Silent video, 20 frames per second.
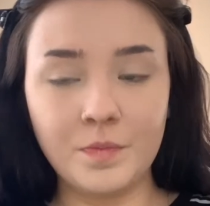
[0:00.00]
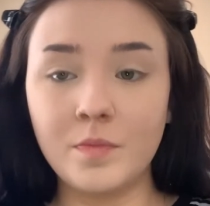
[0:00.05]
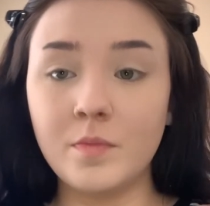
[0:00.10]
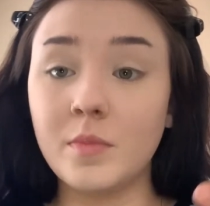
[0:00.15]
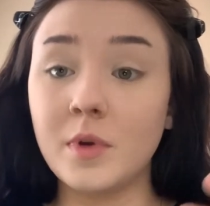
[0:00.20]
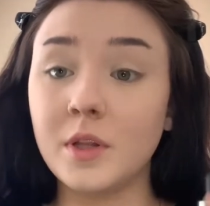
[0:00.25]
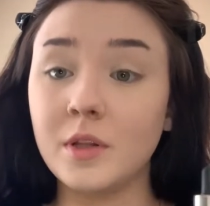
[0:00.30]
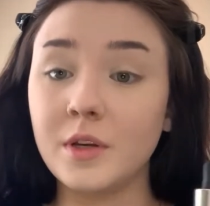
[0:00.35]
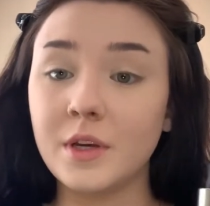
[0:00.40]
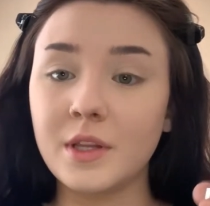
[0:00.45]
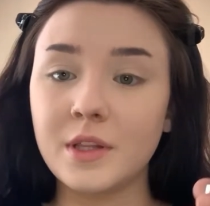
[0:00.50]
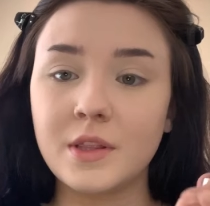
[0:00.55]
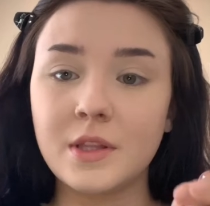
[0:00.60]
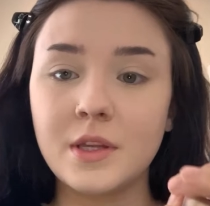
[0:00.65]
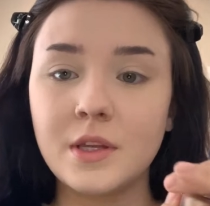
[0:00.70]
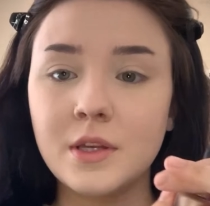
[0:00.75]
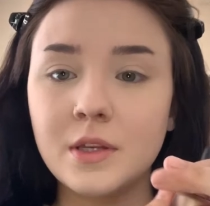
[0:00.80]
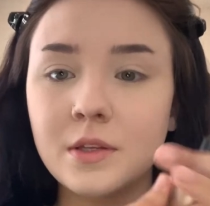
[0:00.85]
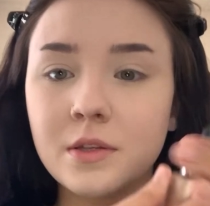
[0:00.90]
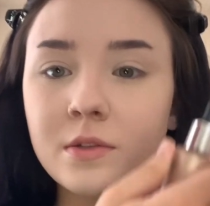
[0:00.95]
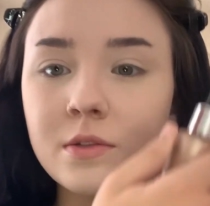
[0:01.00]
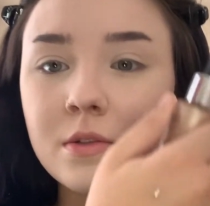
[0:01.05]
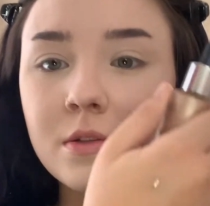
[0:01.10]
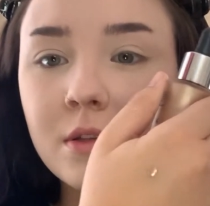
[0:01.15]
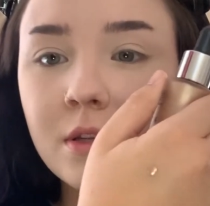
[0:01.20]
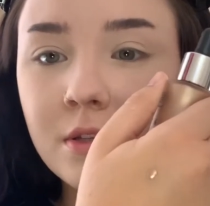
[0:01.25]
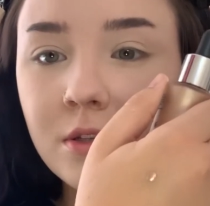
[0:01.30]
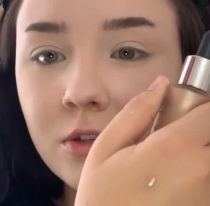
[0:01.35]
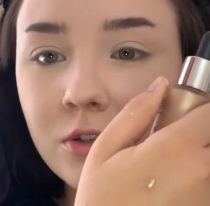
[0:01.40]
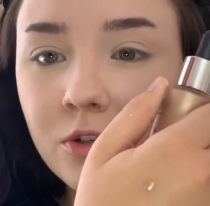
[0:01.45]
But look at these.
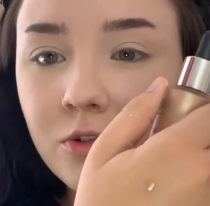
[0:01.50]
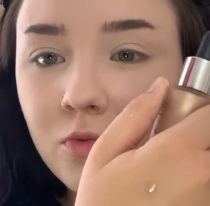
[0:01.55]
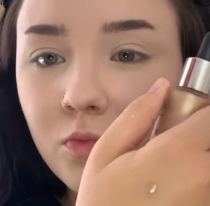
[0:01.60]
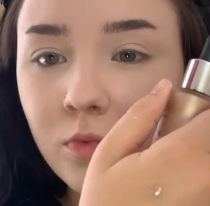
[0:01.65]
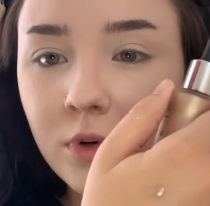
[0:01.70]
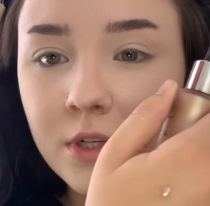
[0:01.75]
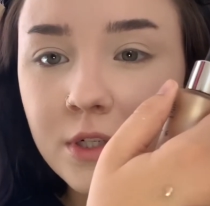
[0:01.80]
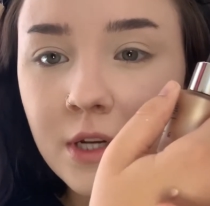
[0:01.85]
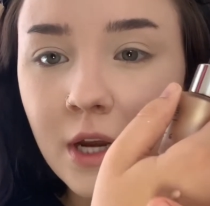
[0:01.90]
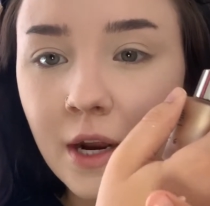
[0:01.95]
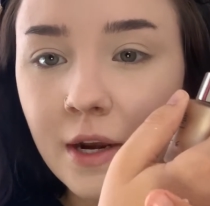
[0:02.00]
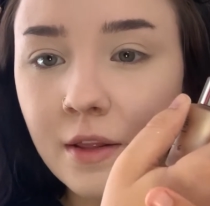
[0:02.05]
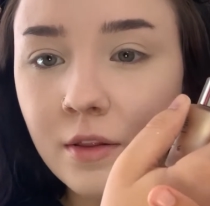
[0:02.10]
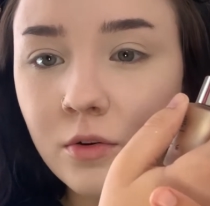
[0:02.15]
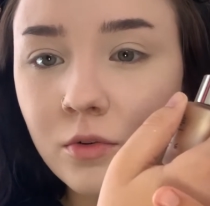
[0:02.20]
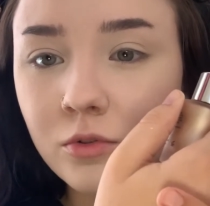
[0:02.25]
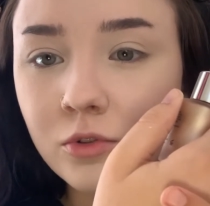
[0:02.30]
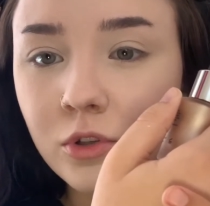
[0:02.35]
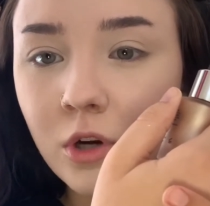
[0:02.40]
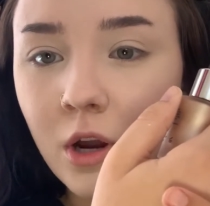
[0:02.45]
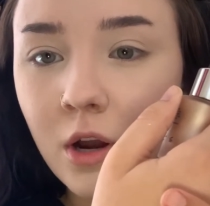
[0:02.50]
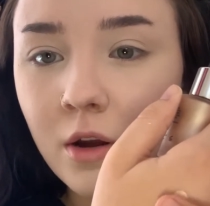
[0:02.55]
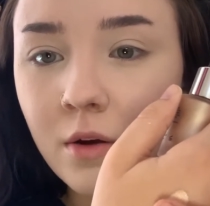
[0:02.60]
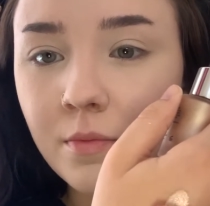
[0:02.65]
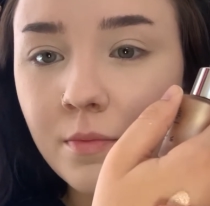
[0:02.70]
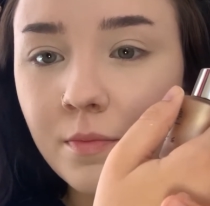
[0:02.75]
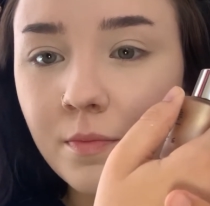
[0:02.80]
This is just one tiny little drop.